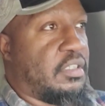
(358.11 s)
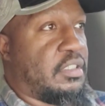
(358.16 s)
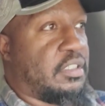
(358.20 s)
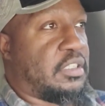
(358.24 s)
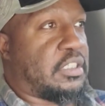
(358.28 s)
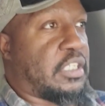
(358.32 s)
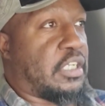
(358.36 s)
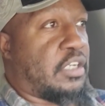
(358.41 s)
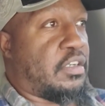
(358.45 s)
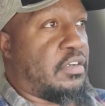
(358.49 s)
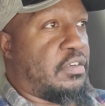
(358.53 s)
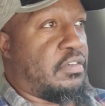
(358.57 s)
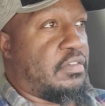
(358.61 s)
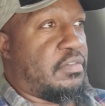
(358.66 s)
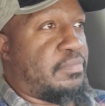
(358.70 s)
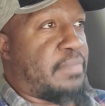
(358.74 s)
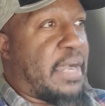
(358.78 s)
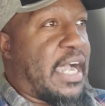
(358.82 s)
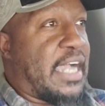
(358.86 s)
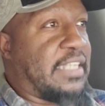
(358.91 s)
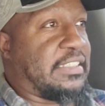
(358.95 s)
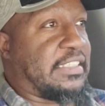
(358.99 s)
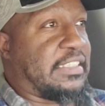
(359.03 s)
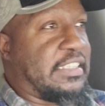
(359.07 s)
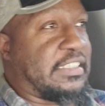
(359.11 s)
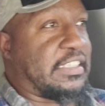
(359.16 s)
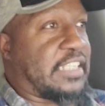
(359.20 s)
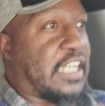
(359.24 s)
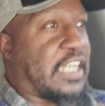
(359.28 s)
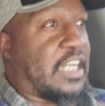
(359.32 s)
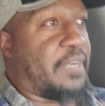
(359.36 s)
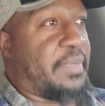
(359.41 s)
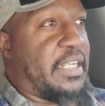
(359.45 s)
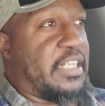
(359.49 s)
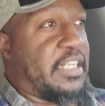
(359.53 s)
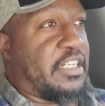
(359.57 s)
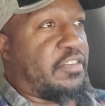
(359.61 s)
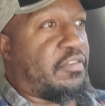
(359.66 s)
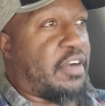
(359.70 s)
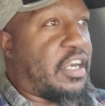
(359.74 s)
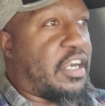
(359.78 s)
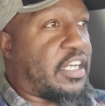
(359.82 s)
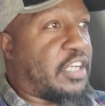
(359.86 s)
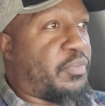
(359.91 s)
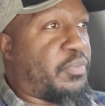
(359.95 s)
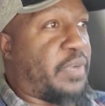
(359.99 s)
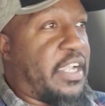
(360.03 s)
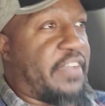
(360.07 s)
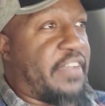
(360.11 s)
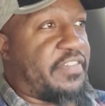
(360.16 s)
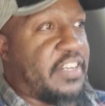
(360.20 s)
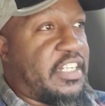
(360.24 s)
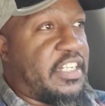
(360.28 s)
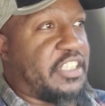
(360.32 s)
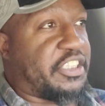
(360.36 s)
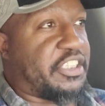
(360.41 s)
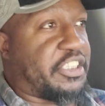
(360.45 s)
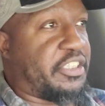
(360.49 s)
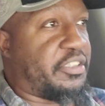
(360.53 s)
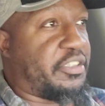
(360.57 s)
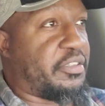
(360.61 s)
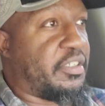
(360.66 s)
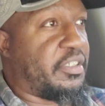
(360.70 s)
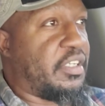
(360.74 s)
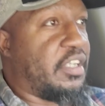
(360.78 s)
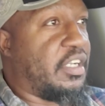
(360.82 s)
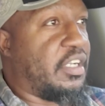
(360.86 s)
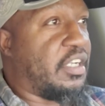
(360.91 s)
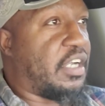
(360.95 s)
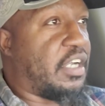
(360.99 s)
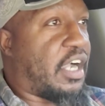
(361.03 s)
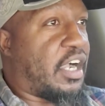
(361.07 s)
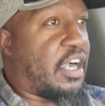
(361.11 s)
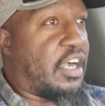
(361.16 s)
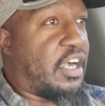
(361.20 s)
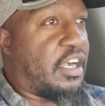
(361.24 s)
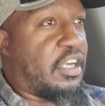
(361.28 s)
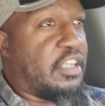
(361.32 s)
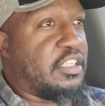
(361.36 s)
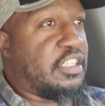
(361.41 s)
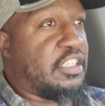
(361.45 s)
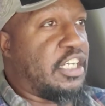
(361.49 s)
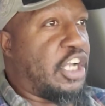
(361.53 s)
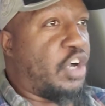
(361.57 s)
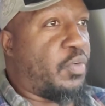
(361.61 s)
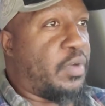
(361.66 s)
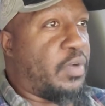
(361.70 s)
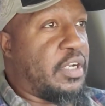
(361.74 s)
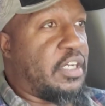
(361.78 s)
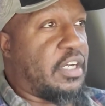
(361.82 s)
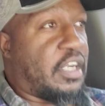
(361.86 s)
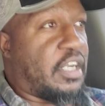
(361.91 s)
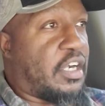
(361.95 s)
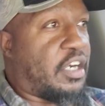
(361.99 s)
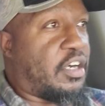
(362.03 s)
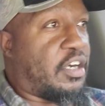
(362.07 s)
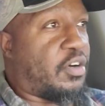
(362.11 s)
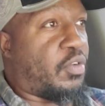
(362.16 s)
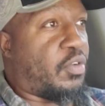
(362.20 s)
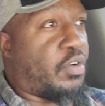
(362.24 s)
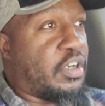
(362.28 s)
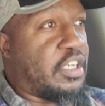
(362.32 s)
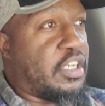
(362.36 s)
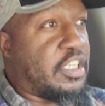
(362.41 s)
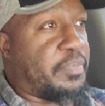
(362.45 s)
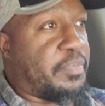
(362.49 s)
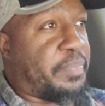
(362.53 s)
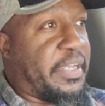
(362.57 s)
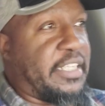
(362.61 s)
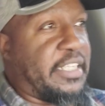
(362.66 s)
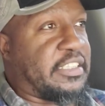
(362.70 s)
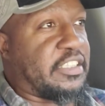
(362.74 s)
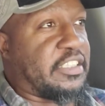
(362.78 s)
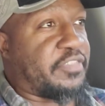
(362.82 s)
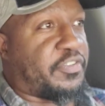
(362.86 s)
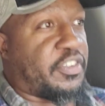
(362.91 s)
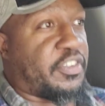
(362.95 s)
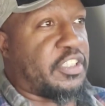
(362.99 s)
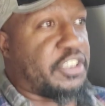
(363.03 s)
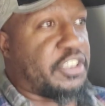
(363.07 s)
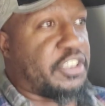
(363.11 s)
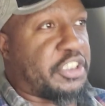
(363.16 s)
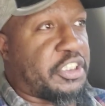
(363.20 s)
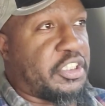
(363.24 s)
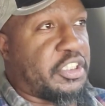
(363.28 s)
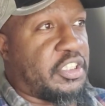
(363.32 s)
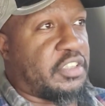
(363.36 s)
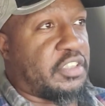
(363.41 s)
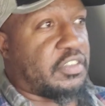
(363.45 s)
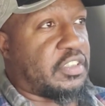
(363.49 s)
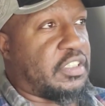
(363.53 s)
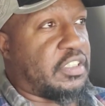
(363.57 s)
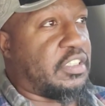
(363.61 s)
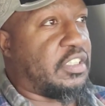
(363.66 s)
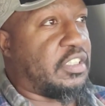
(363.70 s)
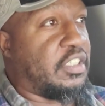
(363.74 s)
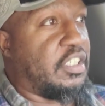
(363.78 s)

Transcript: So, my assistant's going to be directed. We have an issue. No one ordered the pizza for the children